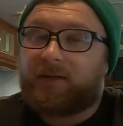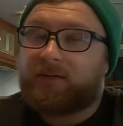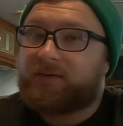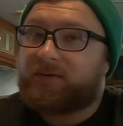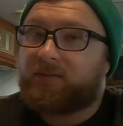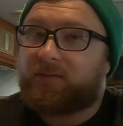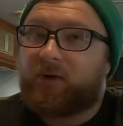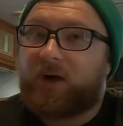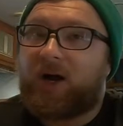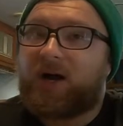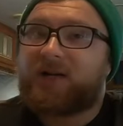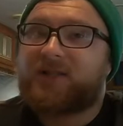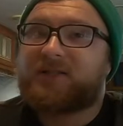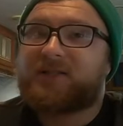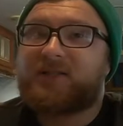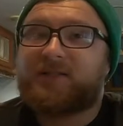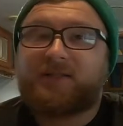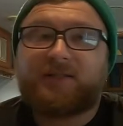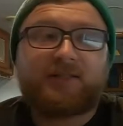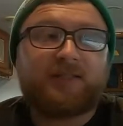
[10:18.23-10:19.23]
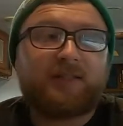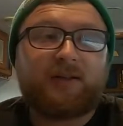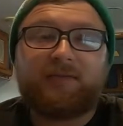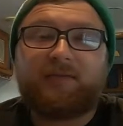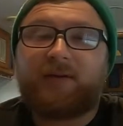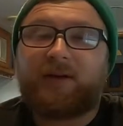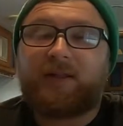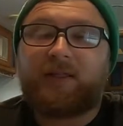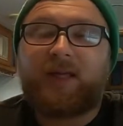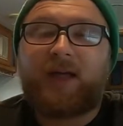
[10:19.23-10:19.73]
some rocks and
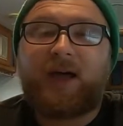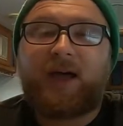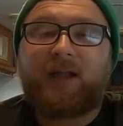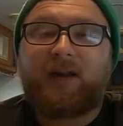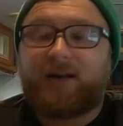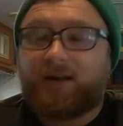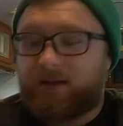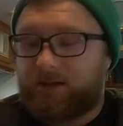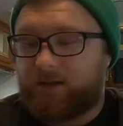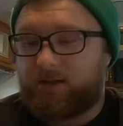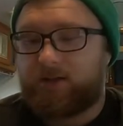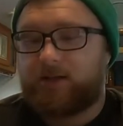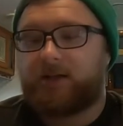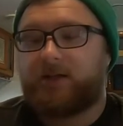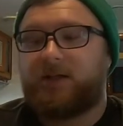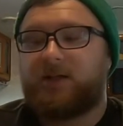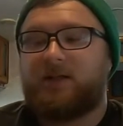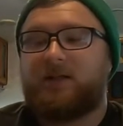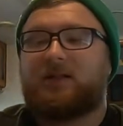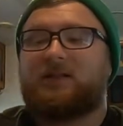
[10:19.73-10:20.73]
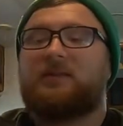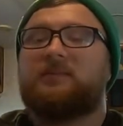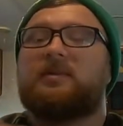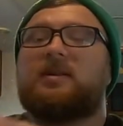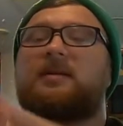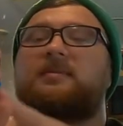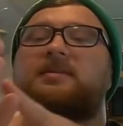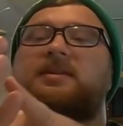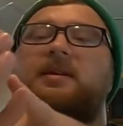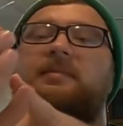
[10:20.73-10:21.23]
stuff like that,
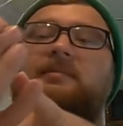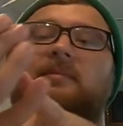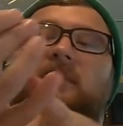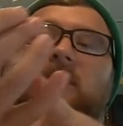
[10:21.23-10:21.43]
sometimes that